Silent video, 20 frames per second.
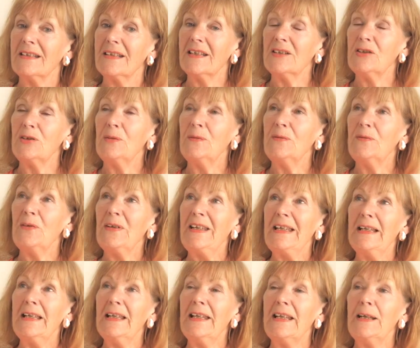and you
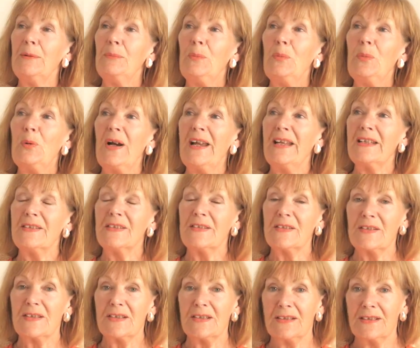feel
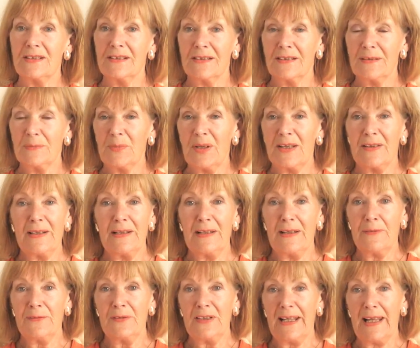embraced by the
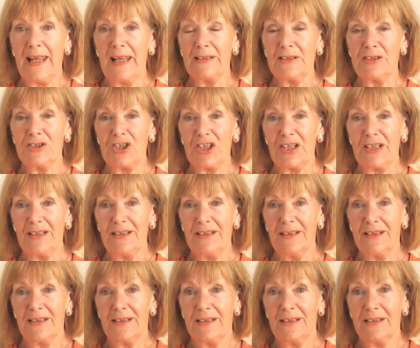lovely energy
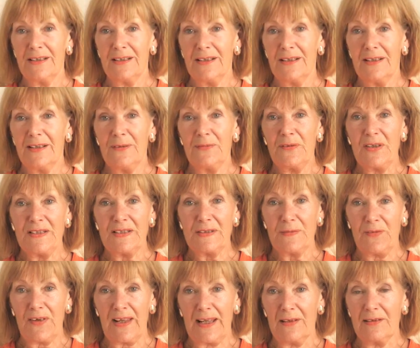of this
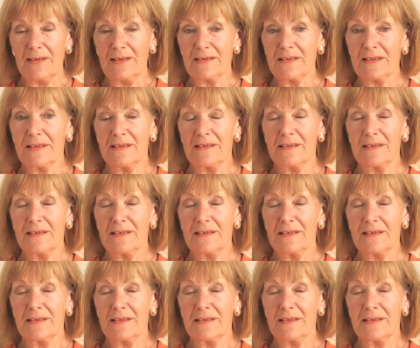field.